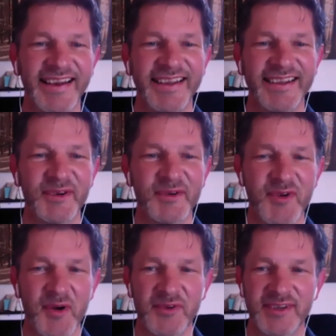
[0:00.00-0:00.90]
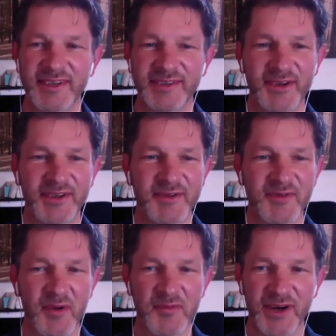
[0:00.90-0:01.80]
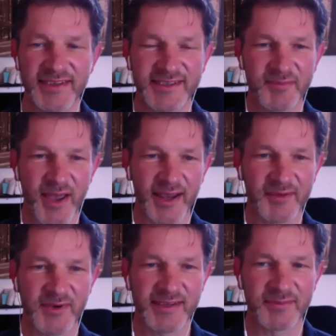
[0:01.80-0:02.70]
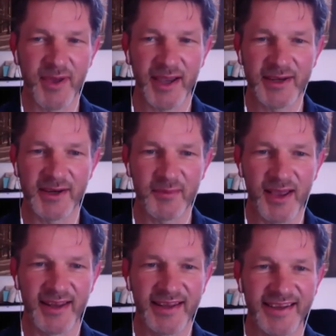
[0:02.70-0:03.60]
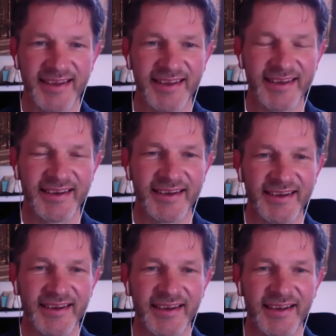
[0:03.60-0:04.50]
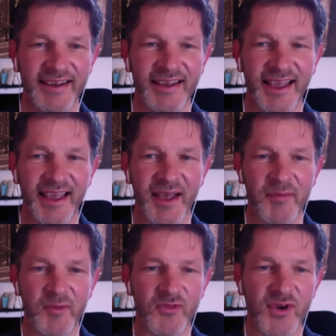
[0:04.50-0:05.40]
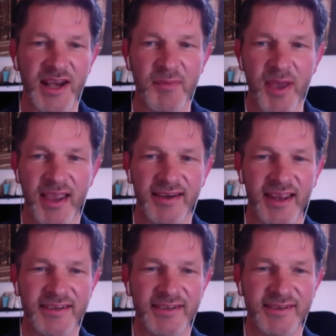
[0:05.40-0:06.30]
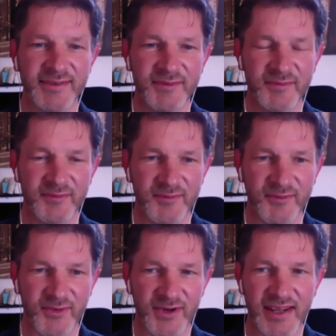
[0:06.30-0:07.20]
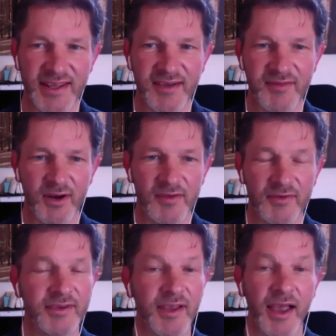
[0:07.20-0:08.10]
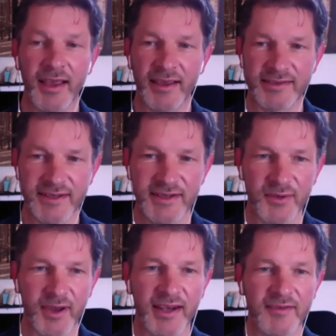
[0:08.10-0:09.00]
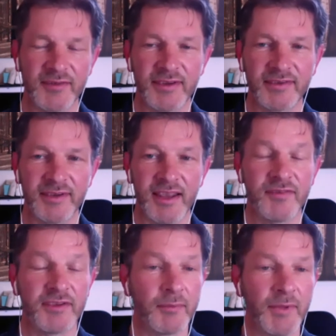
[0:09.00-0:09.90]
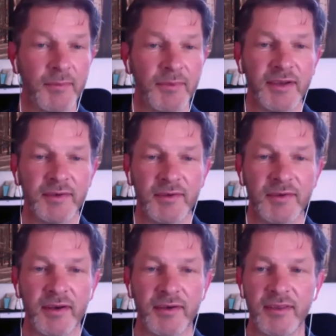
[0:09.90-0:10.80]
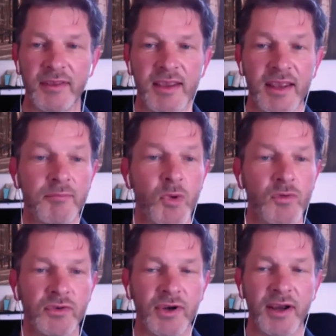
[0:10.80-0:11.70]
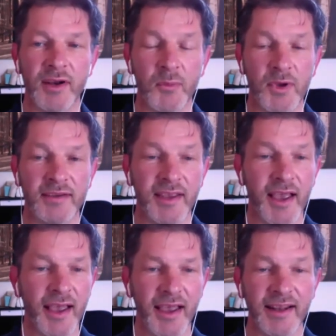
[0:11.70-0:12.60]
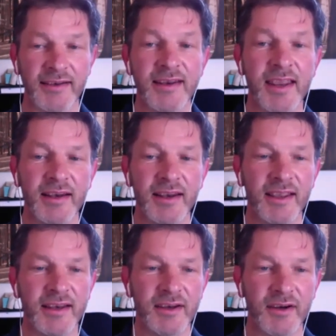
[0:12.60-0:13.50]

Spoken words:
So from presence back into present, back into your belly. Really pay attention. Really give it all. If it says, I see you, and if sometimes it moves around, and we can say, that tingling